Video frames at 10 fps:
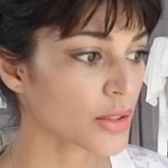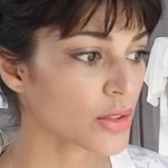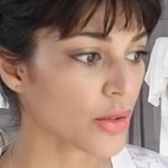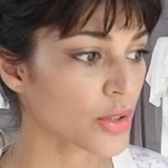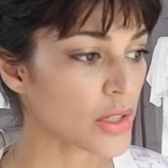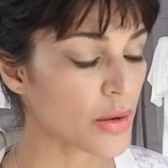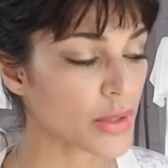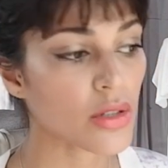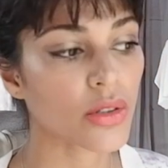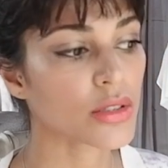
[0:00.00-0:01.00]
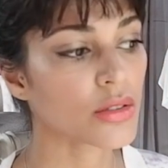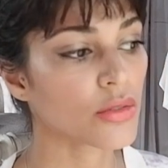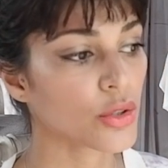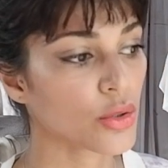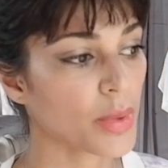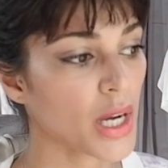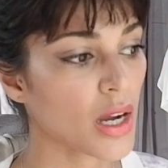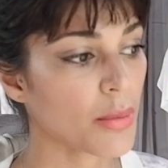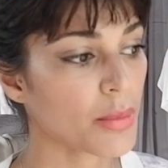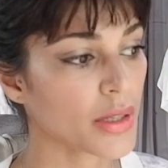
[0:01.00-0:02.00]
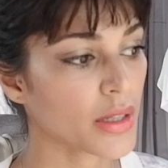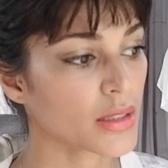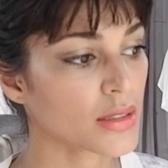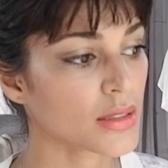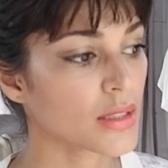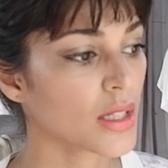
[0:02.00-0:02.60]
So, you know, as long as you're on your purpose,